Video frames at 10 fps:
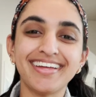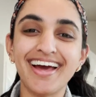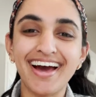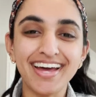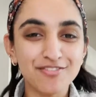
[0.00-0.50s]

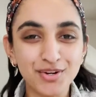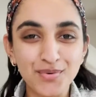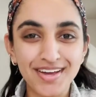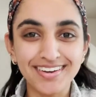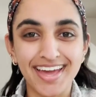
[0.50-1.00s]
Hi
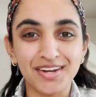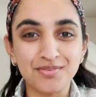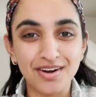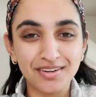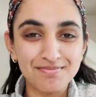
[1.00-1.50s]
everyone, and
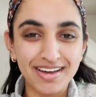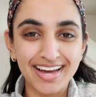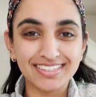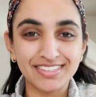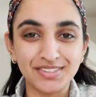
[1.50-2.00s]
welcome
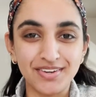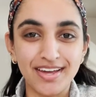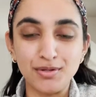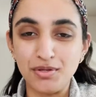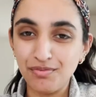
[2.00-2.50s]
back to a
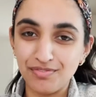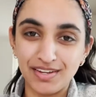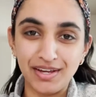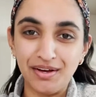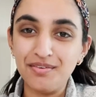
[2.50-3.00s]
new
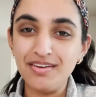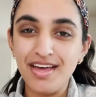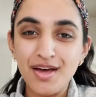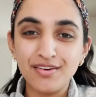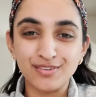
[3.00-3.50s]
video.
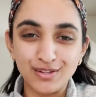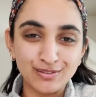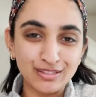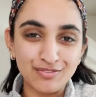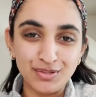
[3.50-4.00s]
For those
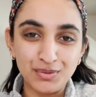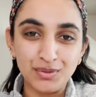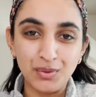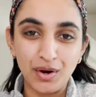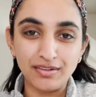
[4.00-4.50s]
of you
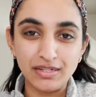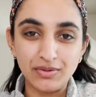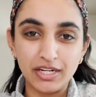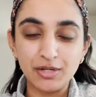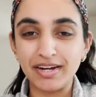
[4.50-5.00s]
who are new
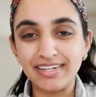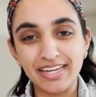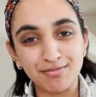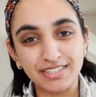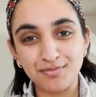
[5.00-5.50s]
here, my
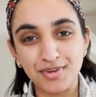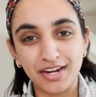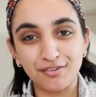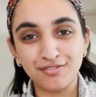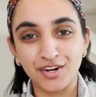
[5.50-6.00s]
name is
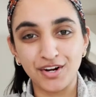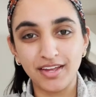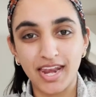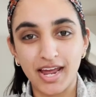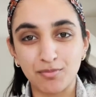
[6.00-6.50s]
Mara Firk
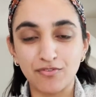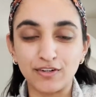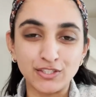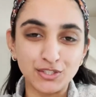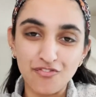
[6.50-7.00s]
and I'm a
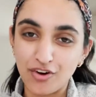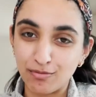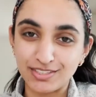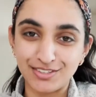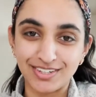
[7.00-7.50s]
first year
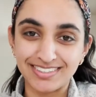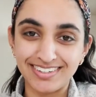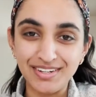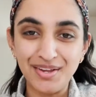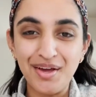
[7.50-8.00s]
pharmacy
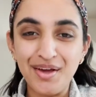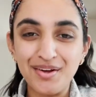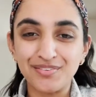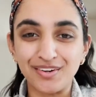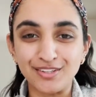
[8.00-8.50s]
resident.
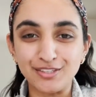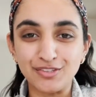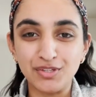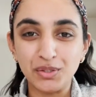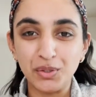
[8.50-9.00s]
For those of
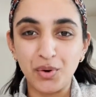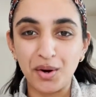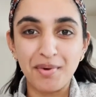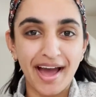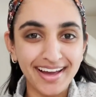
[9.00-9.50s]
you who are
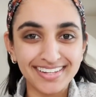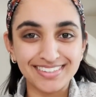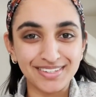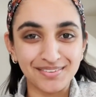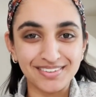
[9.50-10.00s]
back, it's
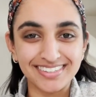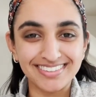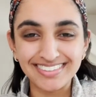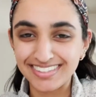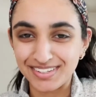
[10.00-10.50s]
so good to
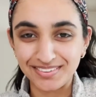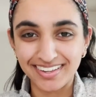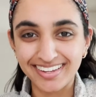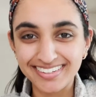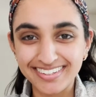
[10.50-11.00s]
see you
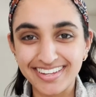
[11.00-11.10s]
again.